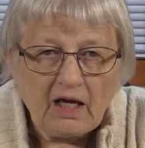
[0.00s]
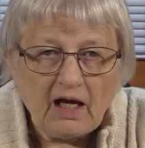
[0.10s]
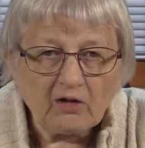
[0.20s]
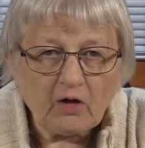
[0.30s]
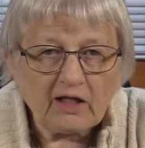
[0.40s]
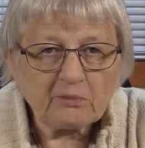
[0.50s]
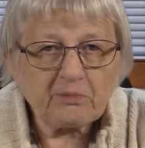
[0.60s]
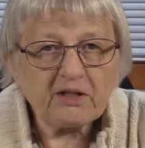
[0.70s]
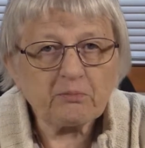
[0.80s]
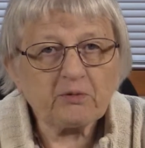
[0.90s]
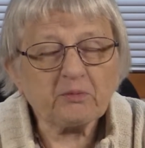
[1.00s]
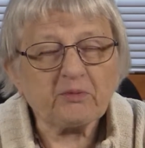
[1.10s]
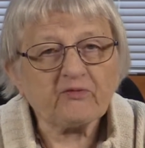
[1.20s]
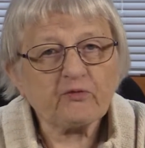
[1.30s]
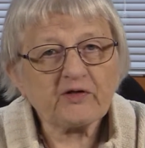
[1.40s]
A lot of people,
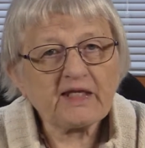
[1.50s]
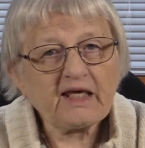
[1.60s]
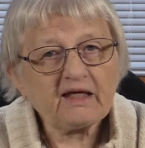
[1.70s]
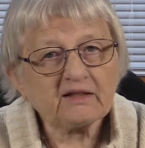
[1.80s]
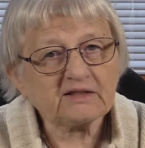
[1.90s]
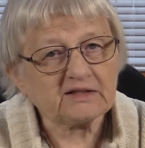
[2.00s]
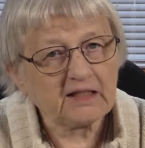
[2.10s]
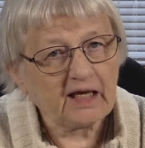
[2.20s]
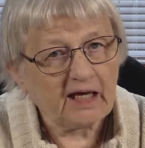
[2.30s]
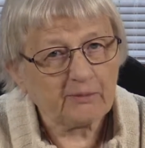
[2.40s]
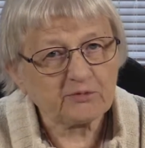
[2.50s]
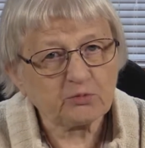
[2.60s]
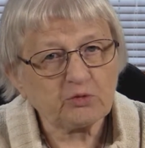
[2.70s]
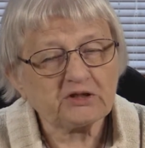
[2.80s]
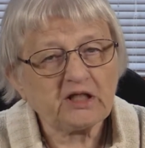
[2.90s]
before they had exams,
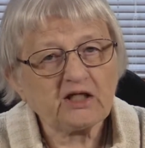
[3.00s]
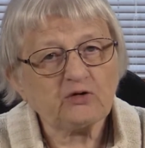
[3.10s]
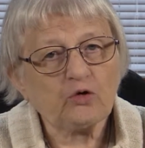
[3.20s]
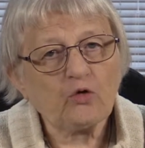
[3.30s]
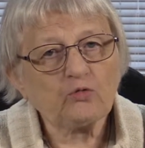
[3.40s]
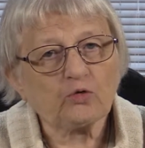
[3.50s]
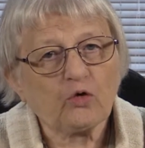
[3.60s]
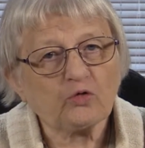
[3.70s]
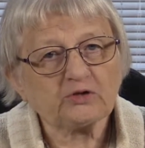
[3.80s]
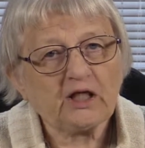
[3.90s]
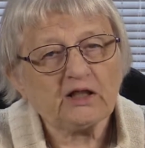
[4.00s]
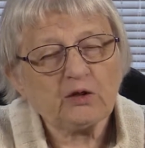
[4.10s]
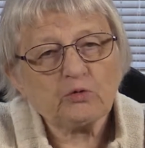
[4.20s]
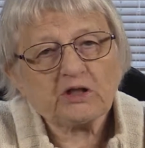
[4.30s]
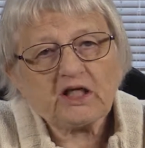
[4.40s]
would take NoDoz and
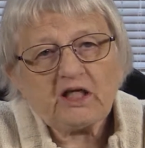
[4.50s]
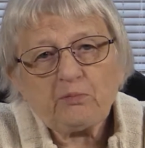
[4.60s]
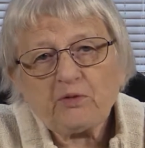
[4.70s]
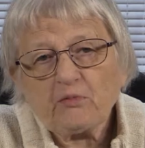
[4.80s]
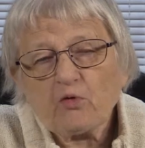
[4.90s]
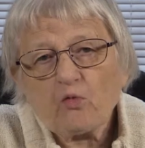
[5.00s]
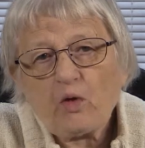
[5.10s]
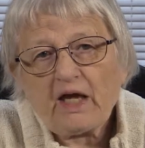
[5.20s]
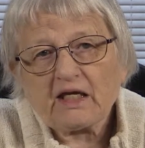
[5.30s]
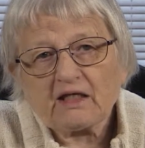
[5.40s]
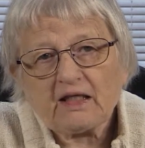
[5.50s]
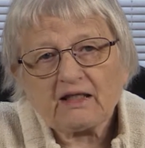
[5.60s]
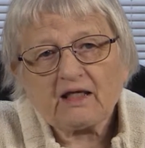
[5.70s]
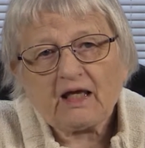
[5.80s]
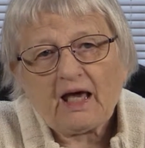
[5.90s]
it would keep them awake.
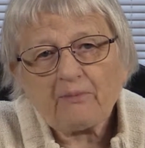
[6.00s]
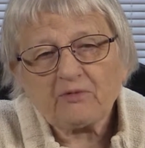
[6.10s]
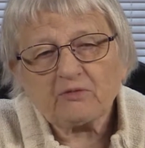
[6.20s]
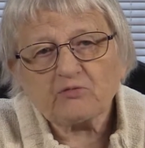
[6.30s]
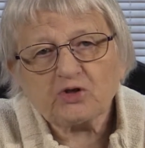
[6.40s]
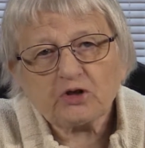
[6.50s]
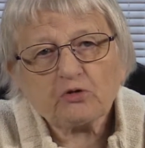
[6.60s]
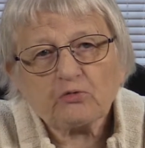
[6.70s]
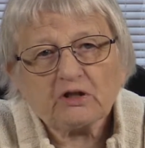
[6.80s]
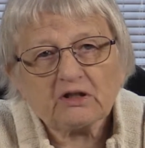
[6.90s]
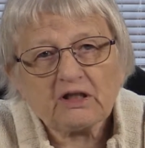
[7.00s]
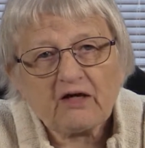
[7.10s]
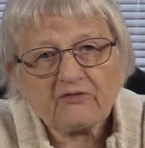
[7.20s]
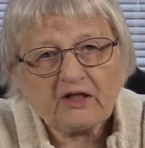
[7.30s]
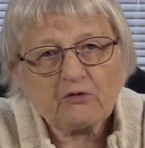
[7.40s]
It kept them jittery
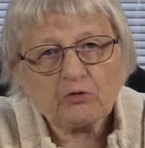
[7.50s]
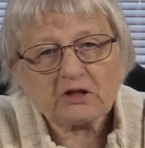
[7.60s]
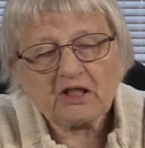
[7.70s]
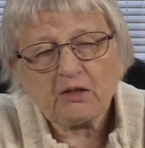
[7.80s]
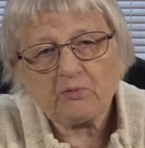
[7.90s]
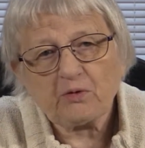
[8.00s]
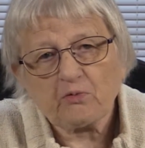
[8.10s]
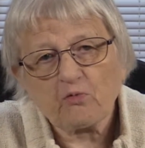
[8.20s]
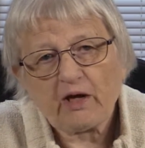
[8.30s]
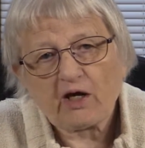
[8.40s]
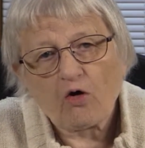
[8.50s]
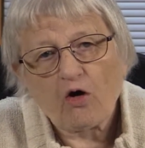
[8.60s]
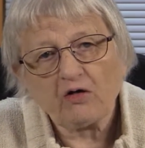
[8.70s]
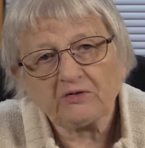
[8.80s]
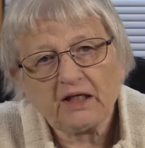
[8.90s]
enough that it would keep them awake
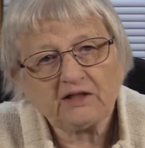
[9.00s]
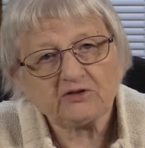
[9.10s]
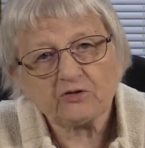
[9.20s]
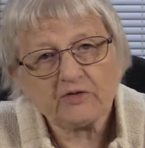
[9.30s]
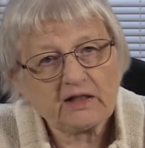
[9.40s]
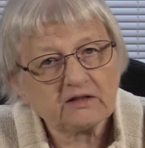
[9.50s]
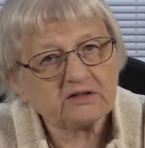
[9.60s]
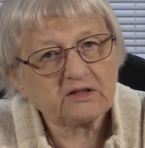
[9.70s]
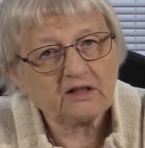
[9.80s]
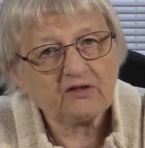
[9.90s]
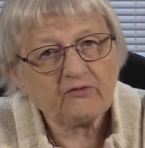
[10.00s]
all night so they could study